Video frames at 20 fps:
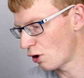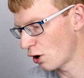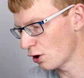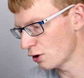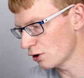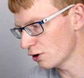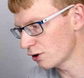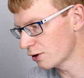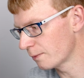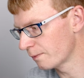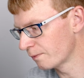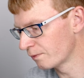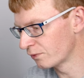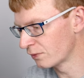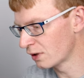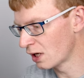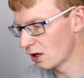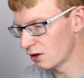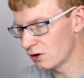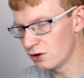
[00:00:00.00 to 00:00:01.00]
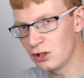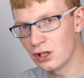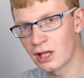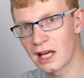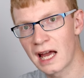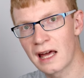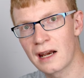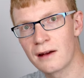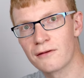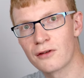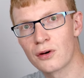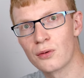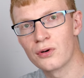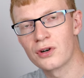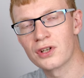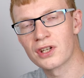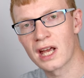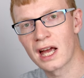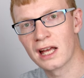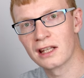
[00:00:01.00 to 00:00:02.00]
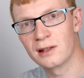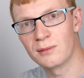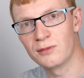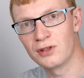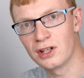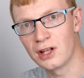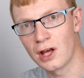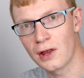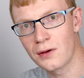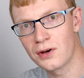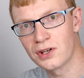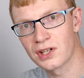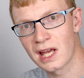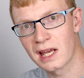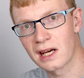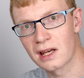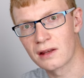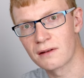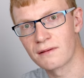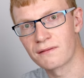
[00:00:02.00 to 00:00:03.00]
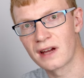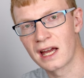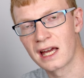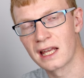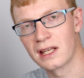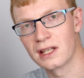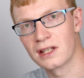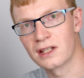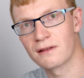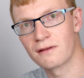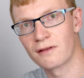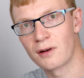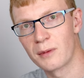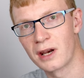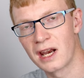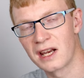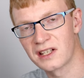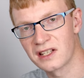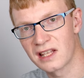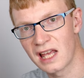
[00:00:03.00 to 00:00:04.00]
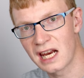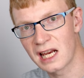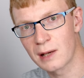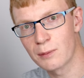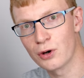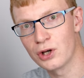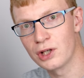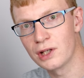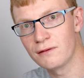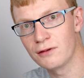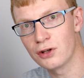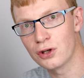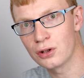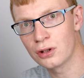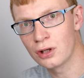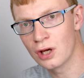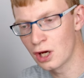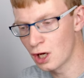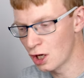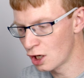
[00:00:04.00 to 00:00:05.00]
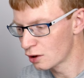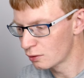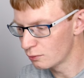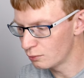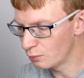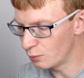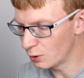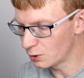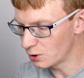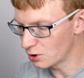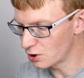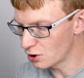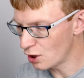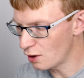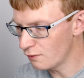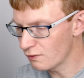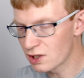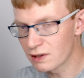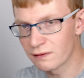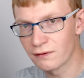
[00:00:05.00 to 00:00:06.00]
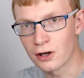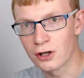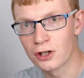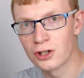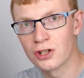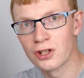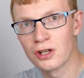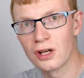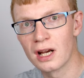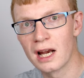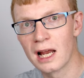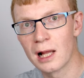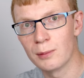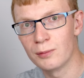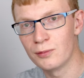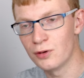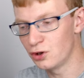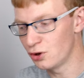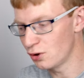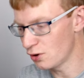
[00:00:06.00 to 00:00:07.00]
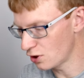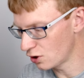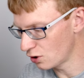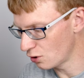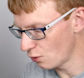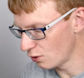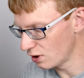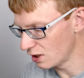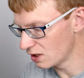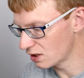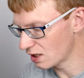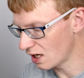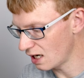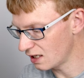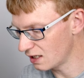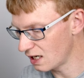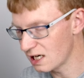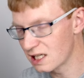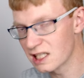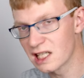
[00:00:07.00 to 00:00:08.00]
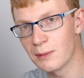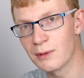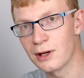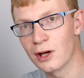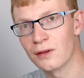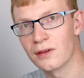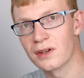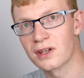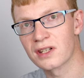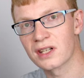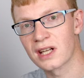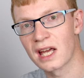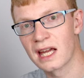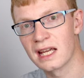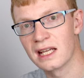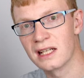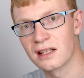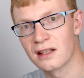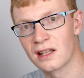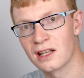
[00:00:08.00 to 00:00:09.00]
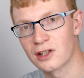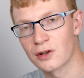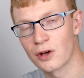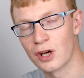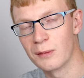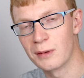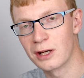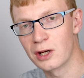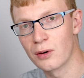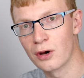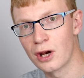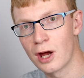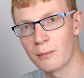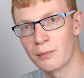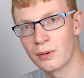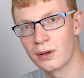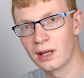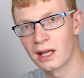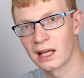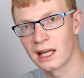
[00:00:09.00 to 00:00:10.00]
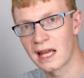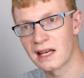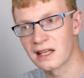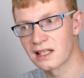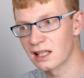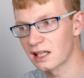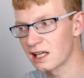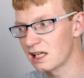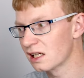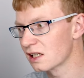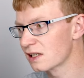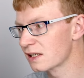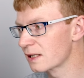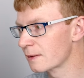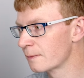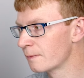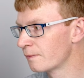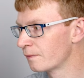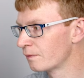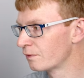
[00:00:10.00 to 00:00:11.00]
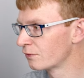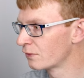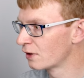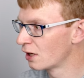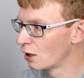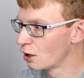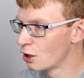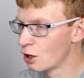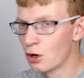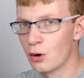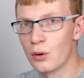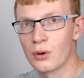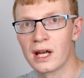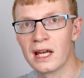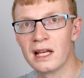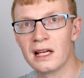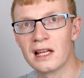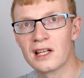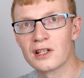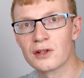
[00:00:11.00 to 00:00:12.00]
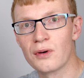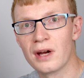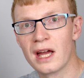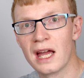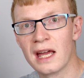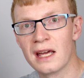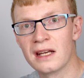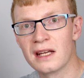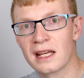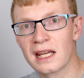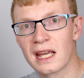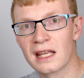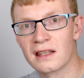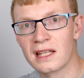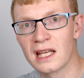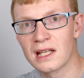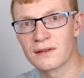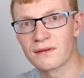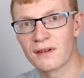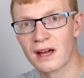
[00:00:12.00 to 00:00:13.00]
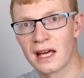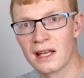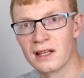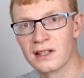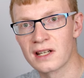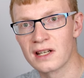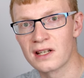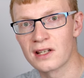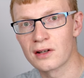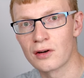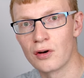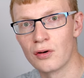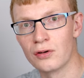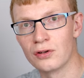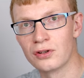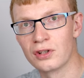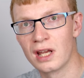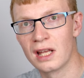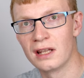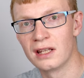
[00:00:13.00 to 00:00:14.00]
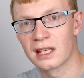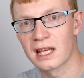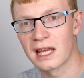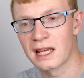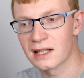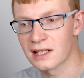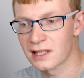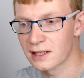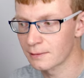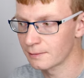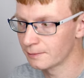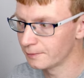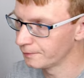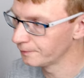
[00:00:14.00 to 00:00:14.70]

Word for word: round. You can of course add them to the other side of the fans from an aesthetic point of view, but to serve its function and help reduce noise, it needs to be on the side that's going to be going up against the case. Okay, let's go ahead and get these fans installed in the case.